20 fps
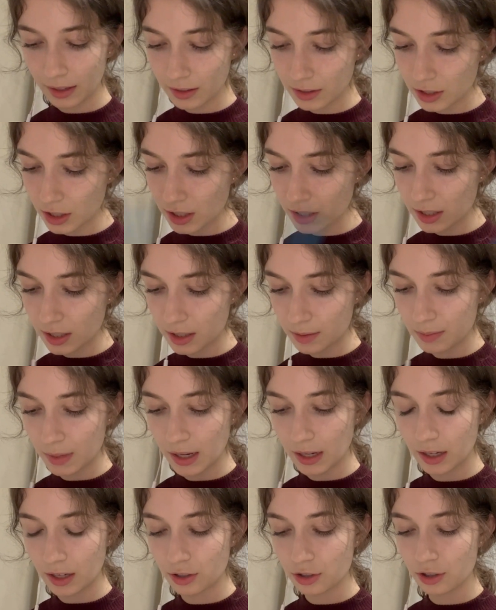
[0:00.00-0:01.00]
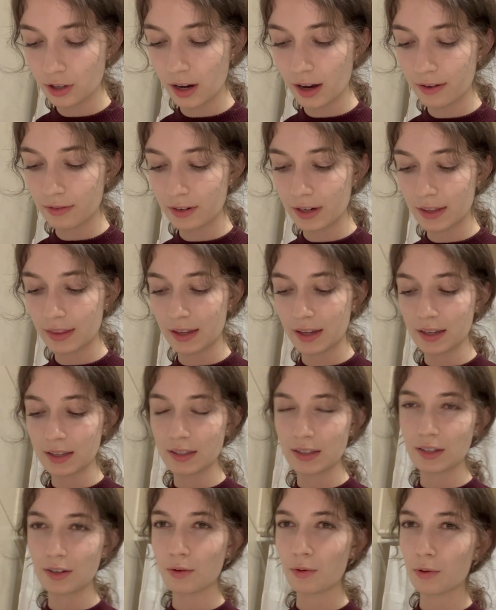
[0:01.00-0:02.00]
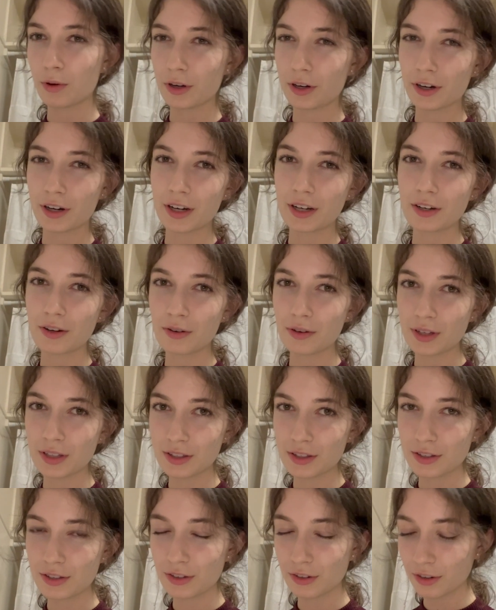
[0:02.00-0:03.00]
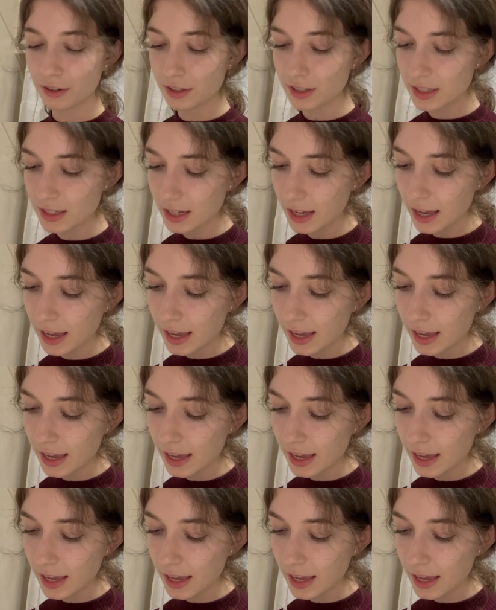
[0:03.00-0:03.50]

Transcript: just making sure everything is in order and no concerns.